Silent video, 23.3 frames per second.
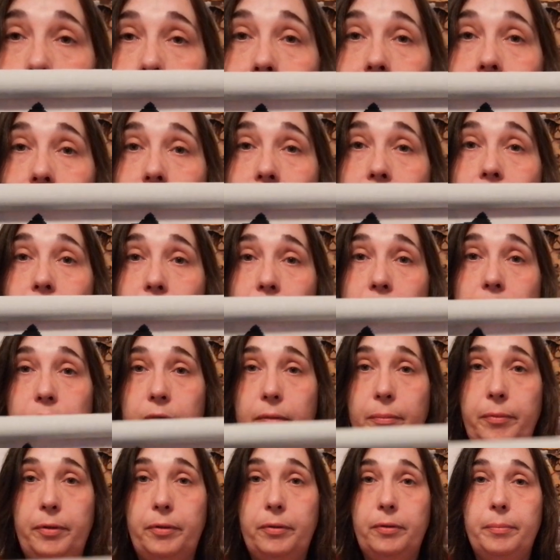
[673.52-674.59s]
I love
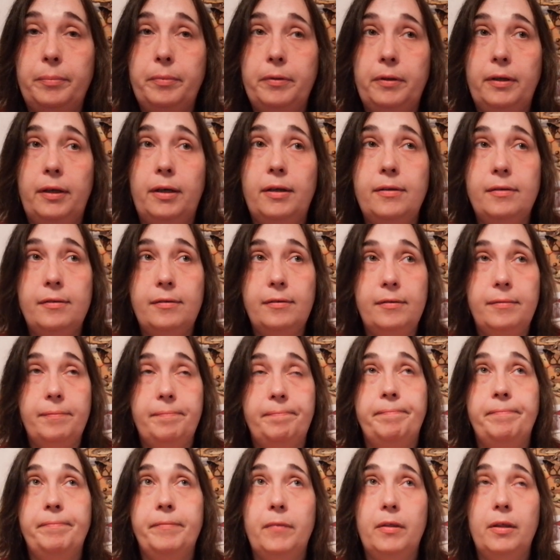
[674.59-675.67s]
the mirabilias
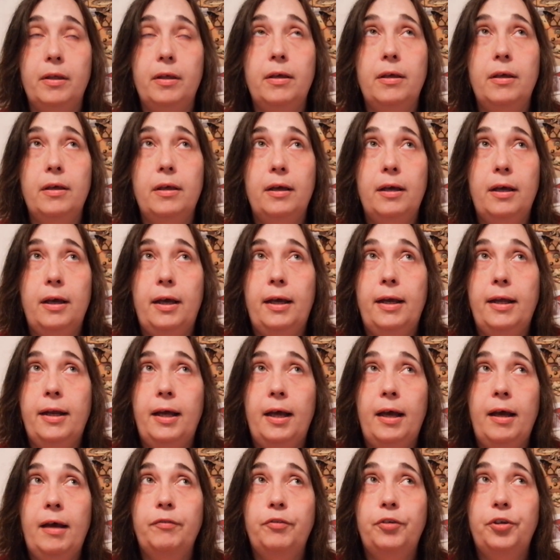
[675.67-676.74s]
and I
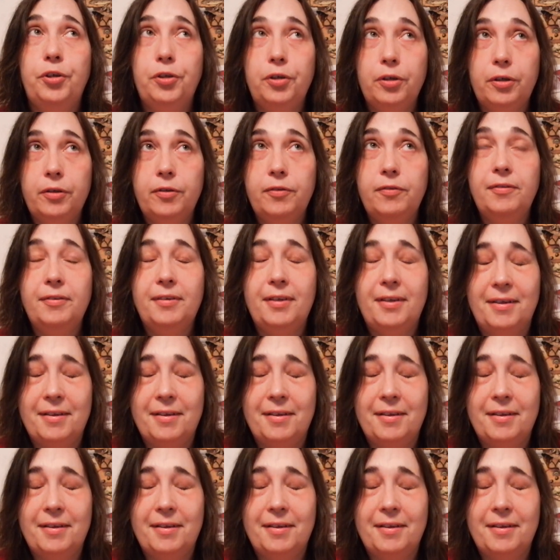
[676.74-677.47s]
have just